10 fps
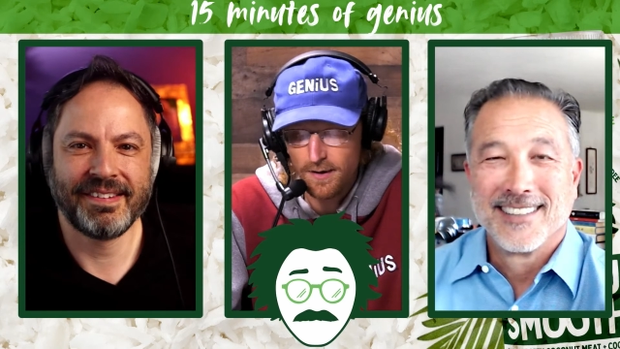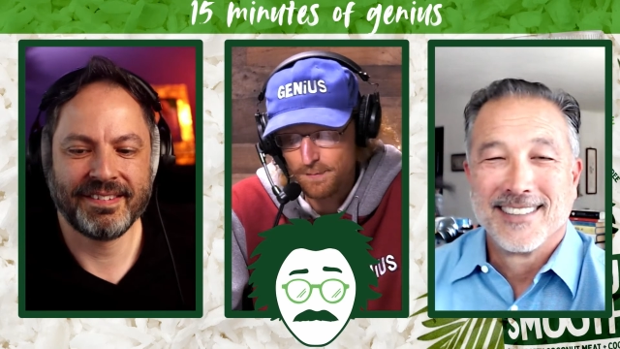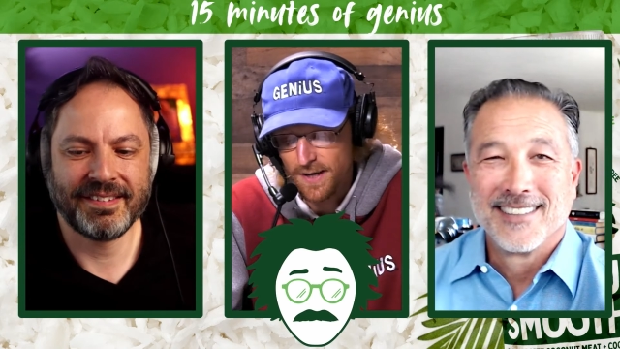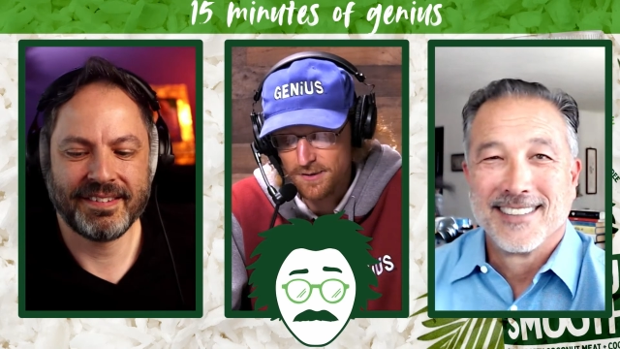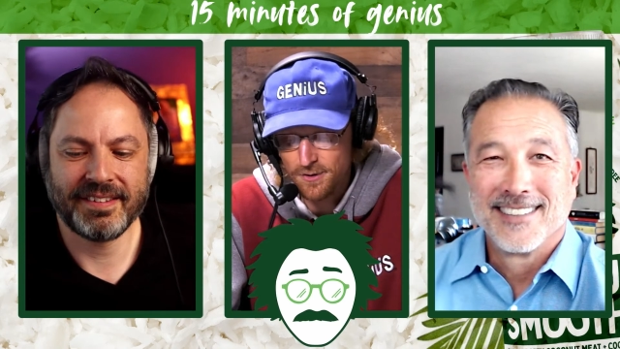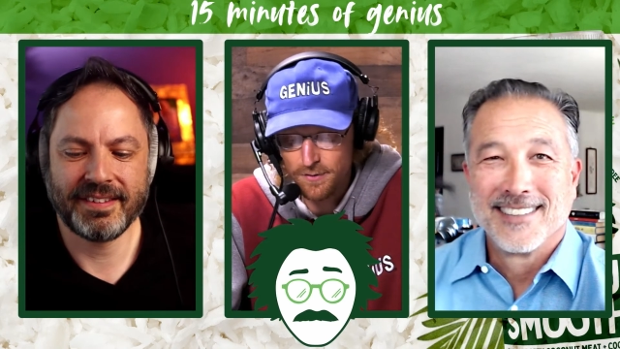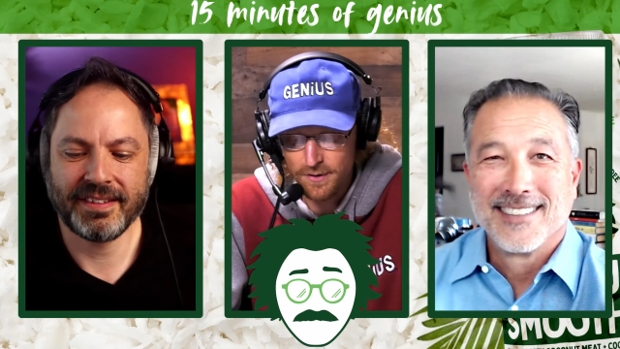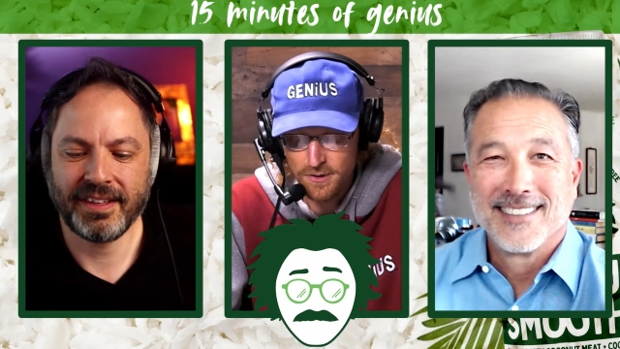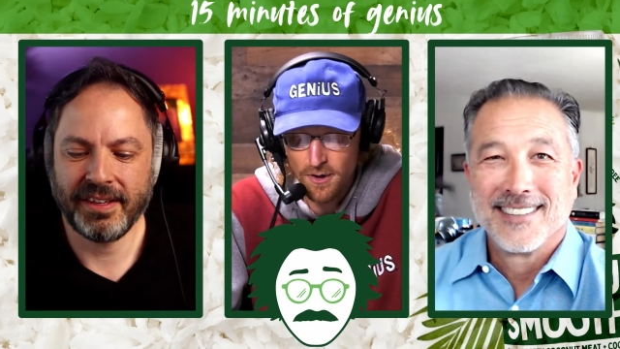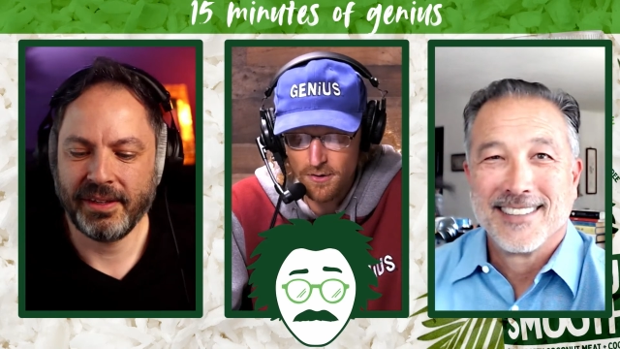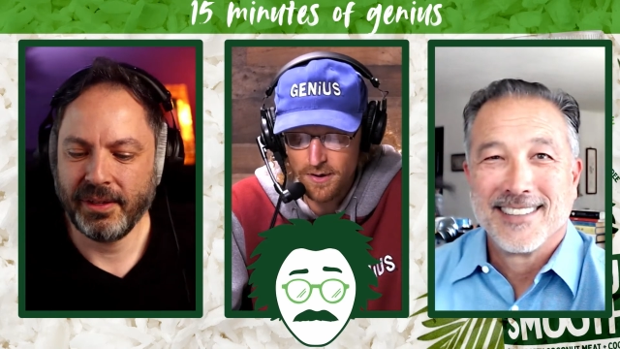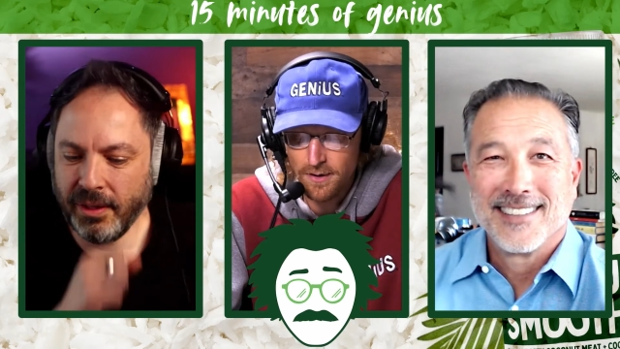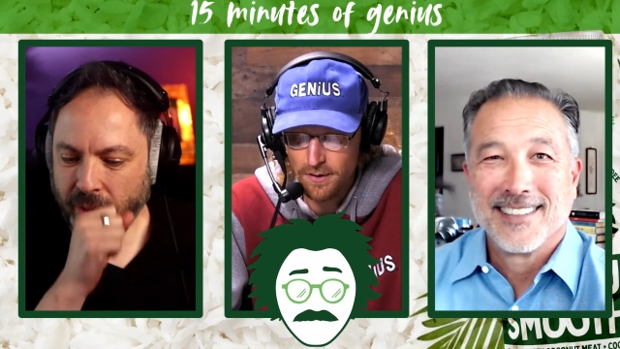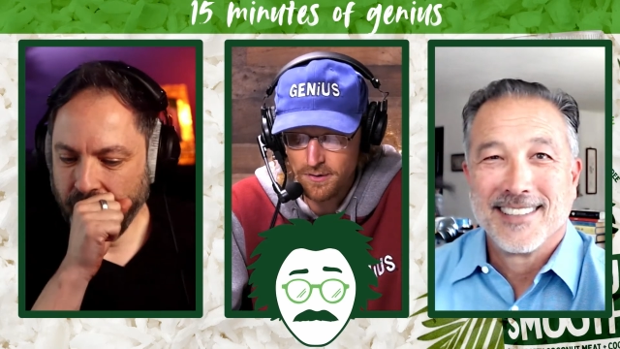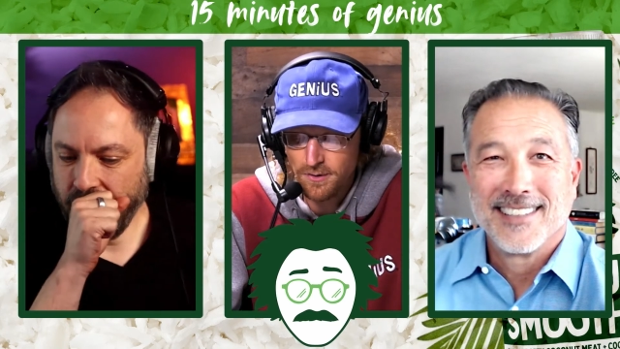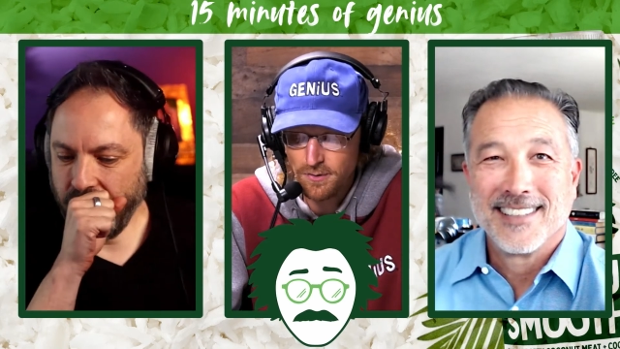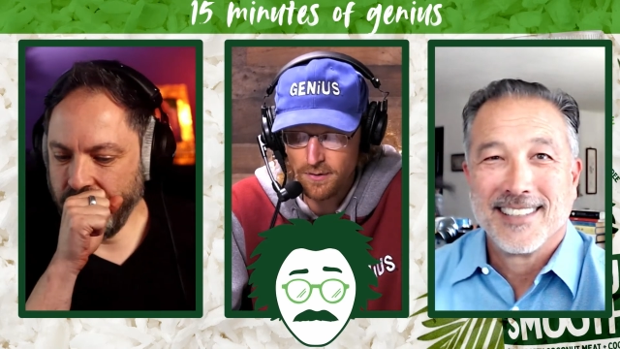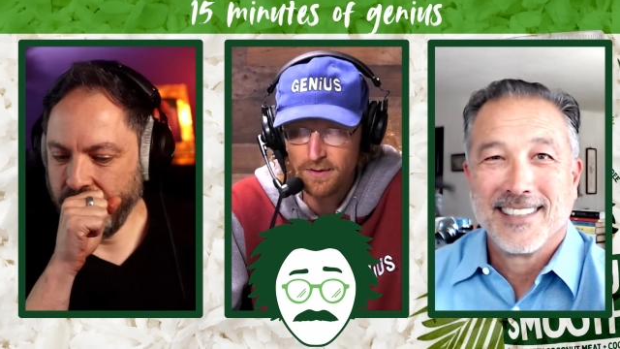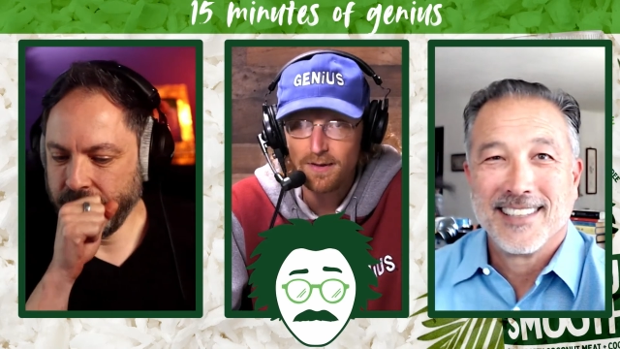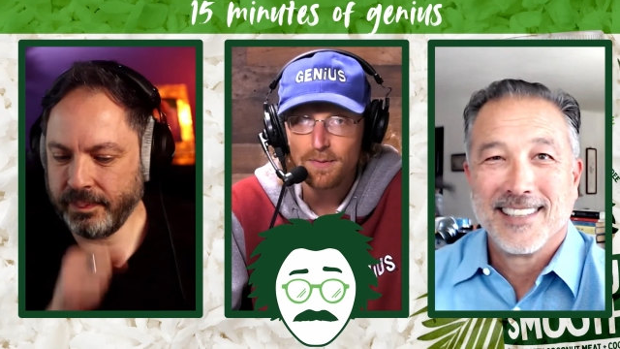Speaker 1: back to Chris. Song you can listen to an
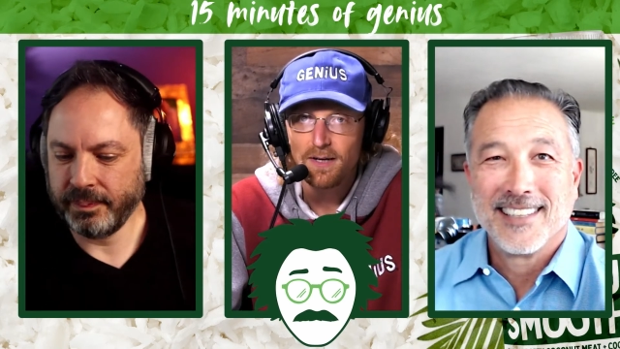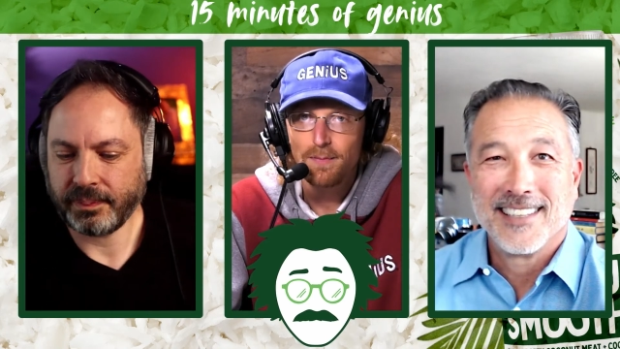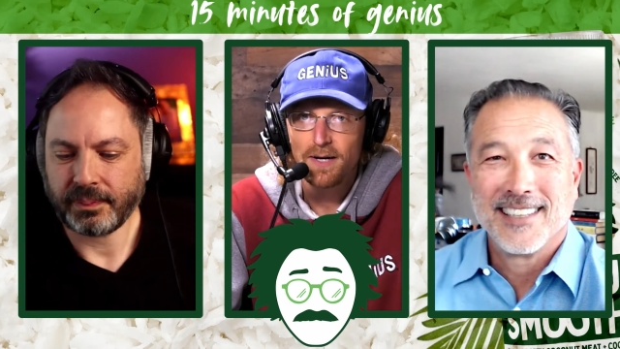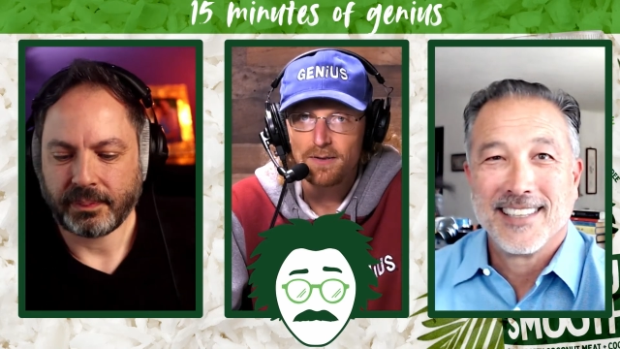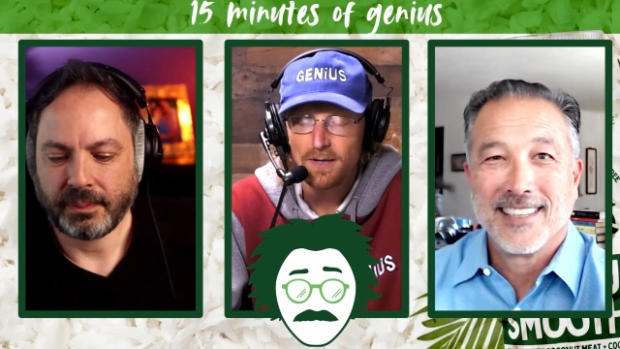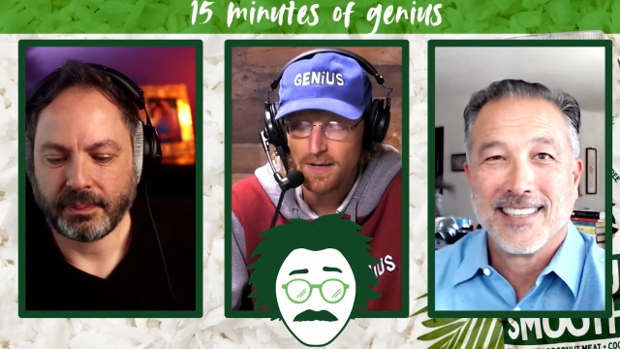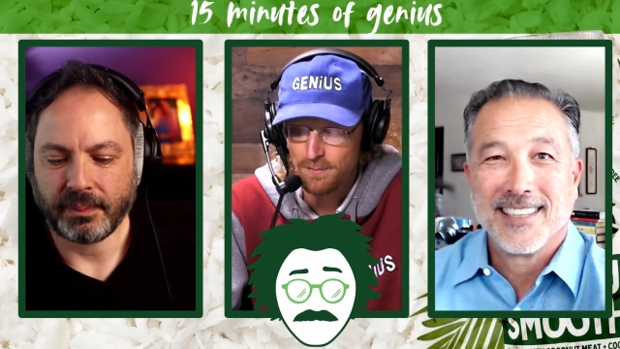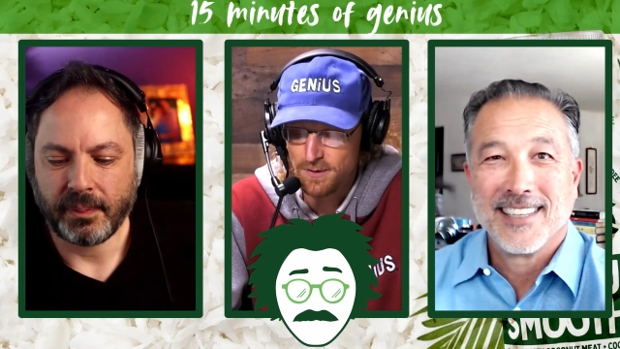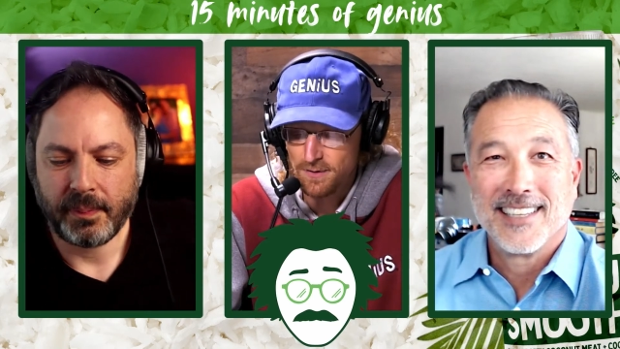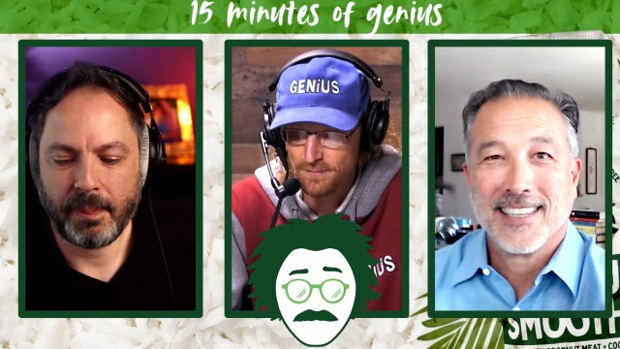unlimited amount of times.